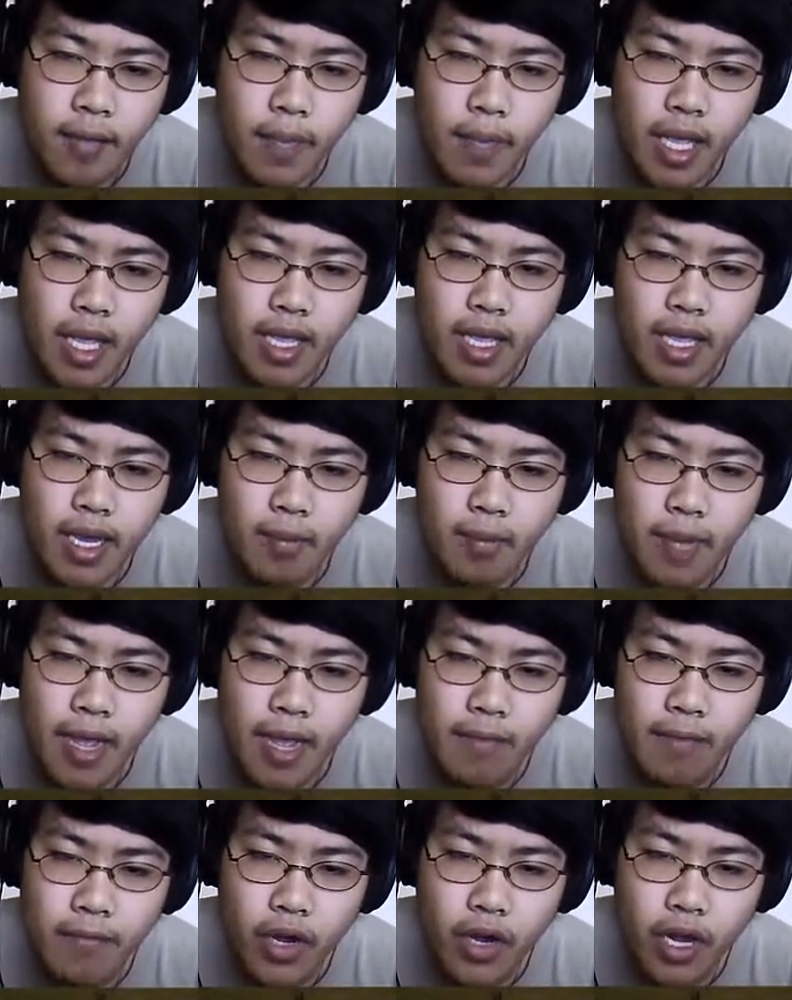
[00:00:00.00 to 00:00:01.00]
Pick it up, my
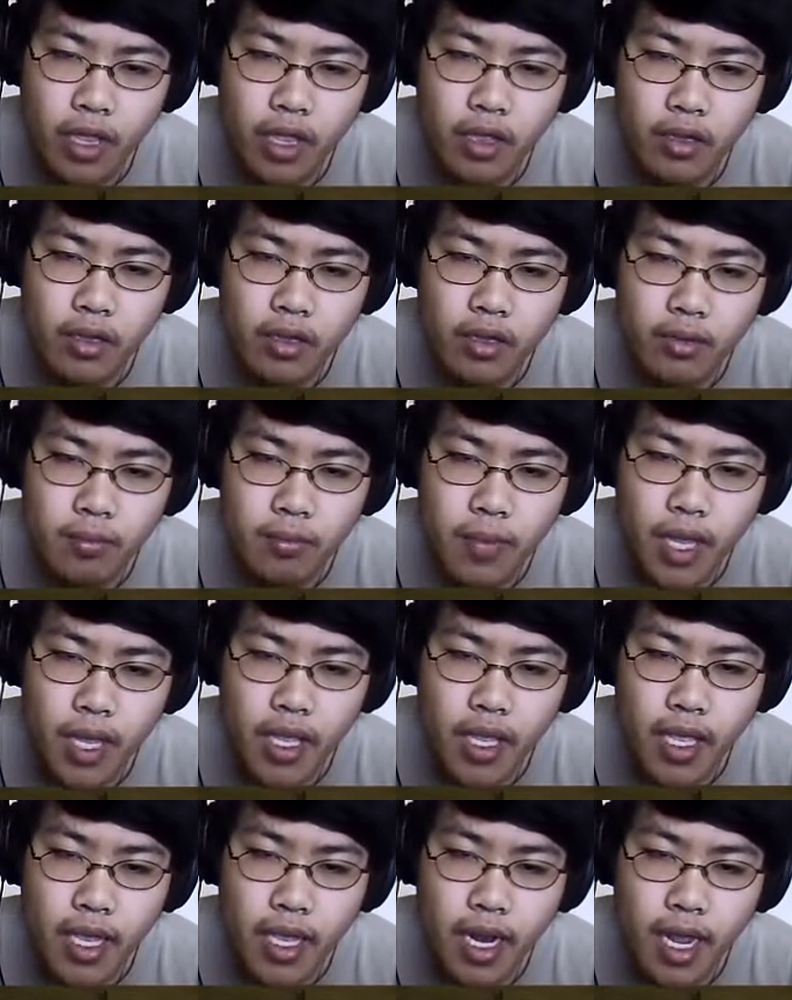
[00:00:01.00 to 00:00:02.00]
friend.
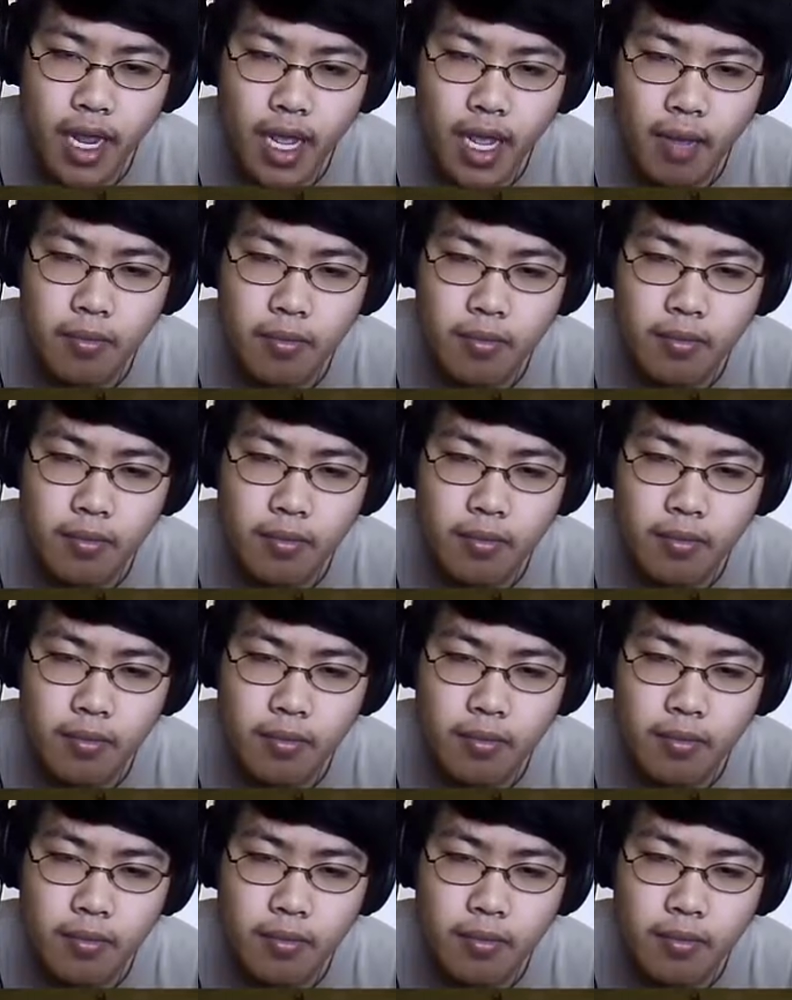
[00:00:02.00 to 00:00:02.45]
Pick it up.